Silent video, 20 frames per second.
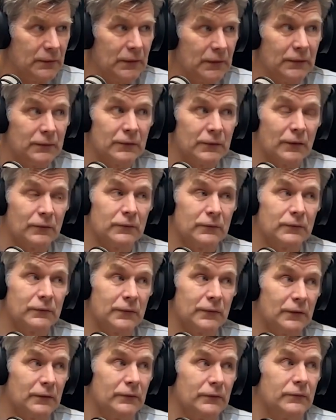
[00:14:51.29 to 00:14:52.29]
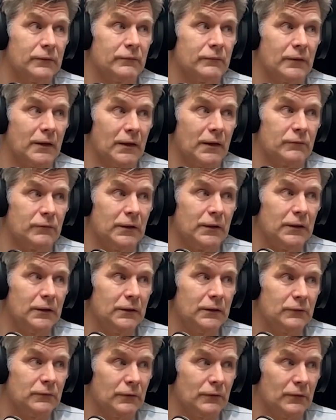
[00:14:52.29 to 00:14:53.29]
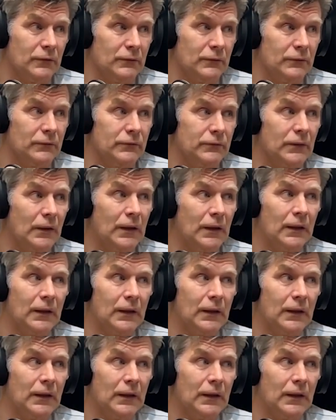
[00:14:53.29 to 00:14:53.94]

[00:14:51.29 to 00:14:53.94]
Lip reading: It doesn't tell us if they have heat intolerance.